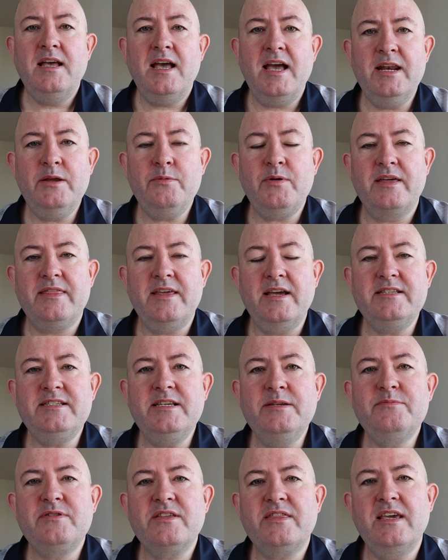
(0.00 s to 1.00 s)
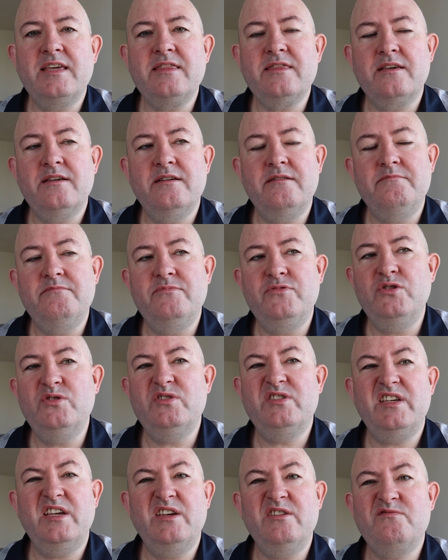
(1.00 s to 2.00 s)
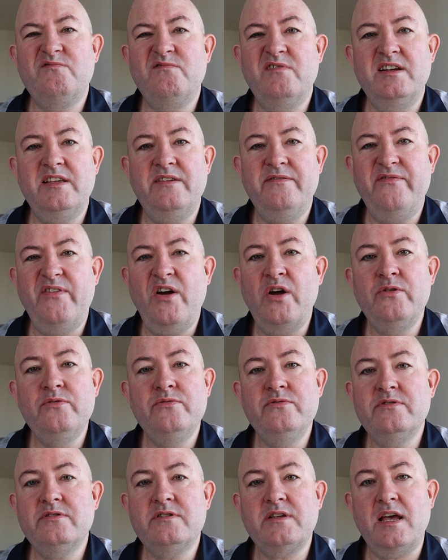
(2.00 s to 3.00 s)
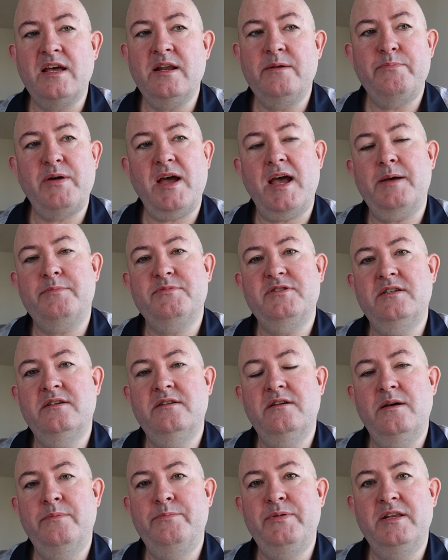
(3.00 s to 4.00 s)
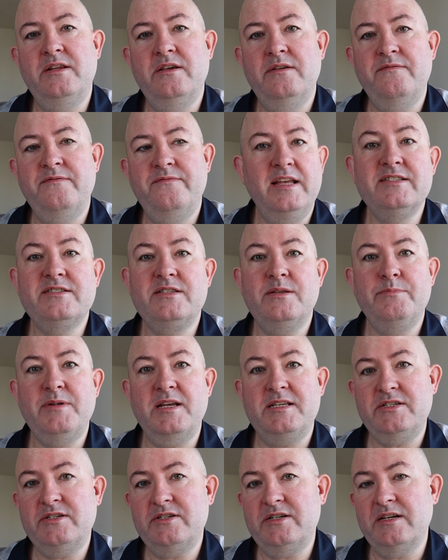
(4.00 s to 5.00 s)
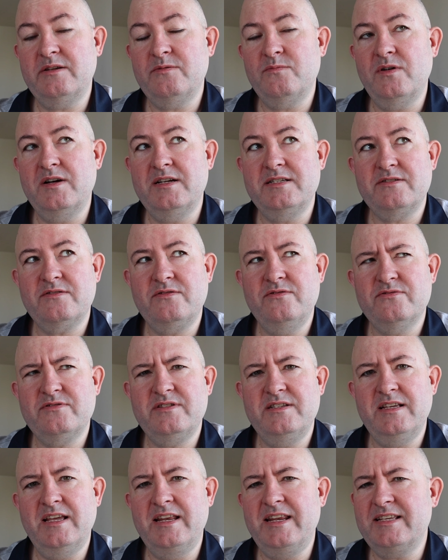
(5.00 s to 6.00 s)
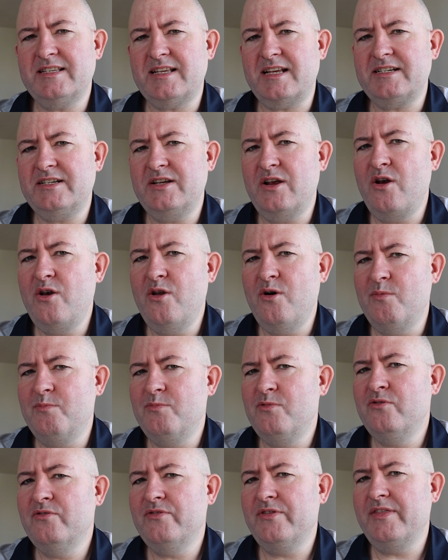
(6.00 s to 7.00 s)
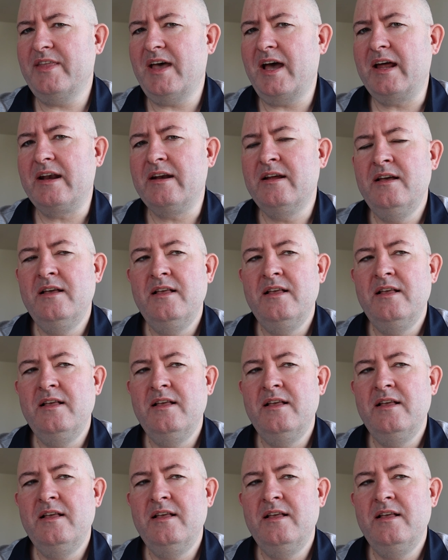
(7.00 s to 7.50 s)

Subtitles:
Anyway, they seem to think that UC is really phones and perhaps a bit of instant messaging, whereas of course it is actually a lot more than that.